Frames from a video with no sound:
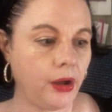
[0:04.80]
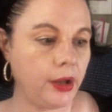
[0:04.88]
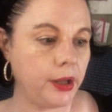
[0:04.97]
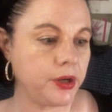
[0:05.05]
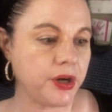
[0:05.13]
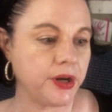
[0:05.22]

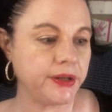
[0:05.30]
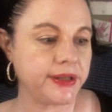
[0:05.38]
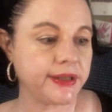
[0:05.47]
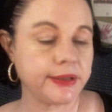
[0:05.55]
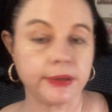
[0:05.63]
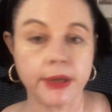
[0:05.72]
I got
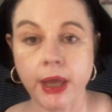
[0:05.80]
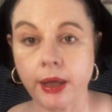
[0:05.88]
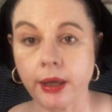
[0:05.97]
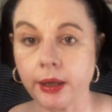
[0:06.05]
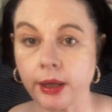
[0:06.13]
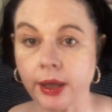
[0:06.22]

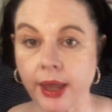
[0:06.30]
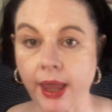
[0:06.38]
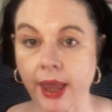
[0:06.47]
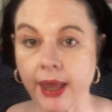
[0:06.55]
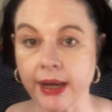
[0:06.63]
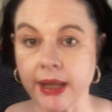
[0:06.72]

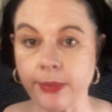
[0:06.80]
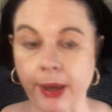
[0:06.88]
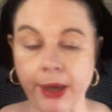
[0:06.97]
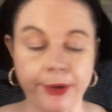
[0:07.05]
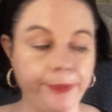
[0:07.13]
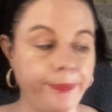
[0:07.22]
an
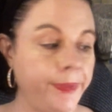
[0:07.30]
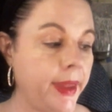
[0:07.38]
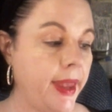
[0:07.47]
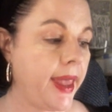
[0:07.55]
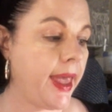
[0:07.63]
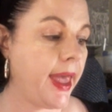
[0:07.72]
email
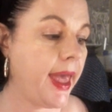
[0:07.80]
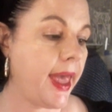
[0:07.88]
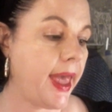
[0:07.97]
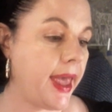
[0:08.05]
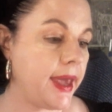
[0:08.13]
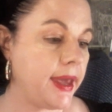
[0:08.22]

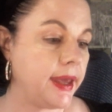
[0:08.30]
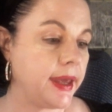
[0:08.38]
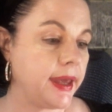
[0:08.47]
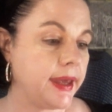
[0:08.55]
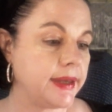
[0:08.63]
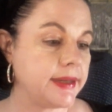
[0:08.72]

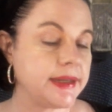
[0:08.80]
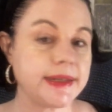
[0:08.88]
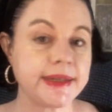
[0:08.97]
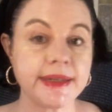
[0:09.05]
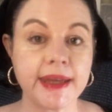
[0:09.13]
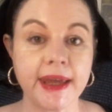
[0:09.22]
and it
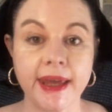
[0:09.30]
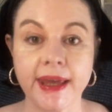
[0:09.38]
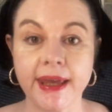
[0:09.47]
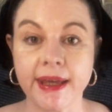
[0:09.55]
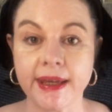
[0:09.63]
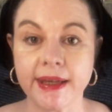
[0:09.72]

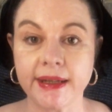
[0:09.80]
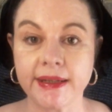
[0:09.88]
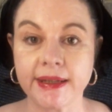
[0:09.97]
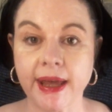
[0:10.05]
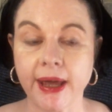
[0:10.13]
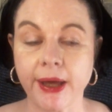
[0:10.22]
said,
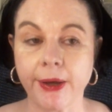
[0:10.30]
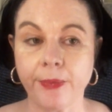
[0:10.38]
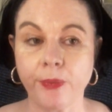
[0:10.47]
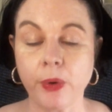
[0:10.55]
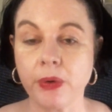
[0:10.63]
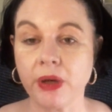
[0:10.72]

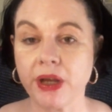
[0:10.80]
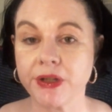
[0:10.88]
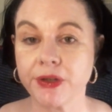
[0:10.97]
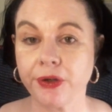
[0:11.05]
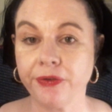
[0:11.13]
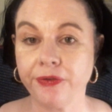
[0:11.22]
we would like
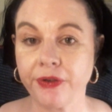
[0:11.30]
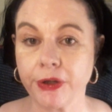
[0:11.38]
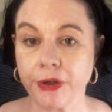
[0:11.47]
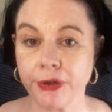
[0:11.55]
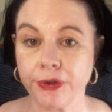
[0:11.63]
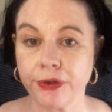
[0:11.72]
to offer
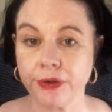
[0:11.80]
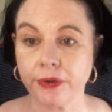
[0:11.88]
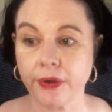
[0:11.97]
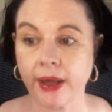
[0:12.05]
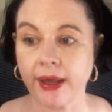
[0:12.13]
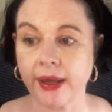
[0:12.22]

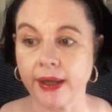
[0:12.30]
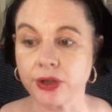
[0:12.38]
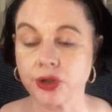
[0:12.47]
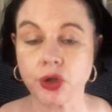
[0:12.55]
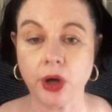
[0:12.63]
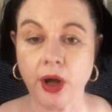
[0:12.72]
you a
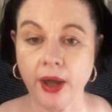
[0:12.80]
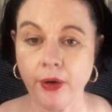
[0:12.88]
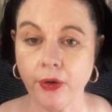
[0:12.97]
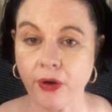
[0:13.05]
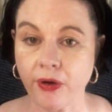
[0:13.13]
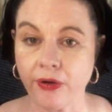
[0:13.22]

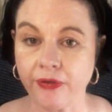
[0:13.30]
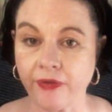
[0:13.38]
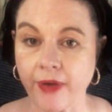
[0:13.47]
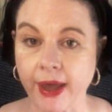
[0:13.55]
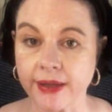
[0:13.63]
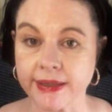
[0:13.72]
trial
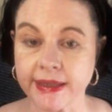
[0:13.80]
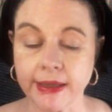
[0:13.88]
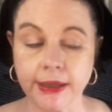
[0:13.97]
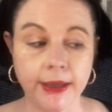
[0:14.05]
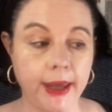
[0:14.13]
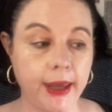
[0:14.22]
of our
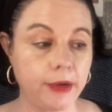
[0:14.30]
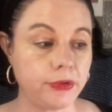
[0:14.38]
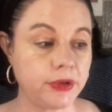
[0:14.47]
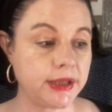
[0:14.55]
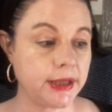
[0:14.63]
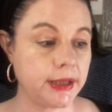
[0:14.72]
skincare
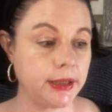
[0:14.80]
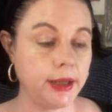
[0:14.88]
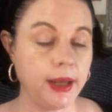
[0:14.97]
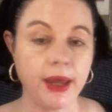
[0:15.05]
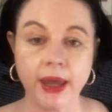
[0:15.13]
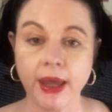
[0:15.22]
routine
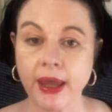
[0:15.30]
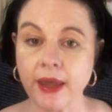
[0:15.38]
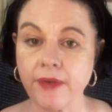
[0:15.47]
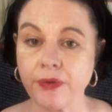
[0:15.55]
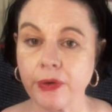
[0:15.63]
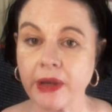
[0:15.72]

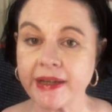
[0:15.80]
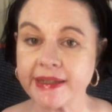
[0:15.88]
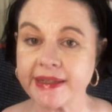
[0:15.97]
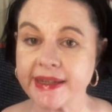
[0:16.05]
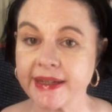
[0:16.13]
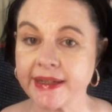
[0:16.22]
if you would like
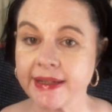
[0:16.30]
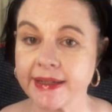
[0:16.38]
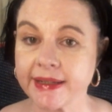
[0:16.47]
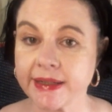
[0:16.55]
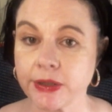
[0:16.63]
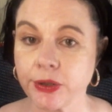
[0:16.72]
to send
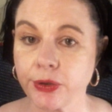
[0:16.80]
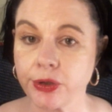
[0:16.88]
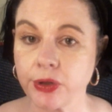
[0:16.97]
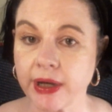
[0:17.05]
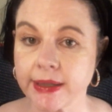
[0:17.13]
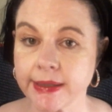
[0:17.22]
us your
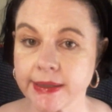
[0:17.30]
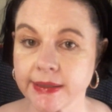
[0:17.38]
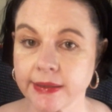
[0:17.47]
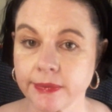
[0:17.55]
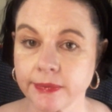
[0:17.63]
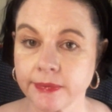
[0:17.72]
address.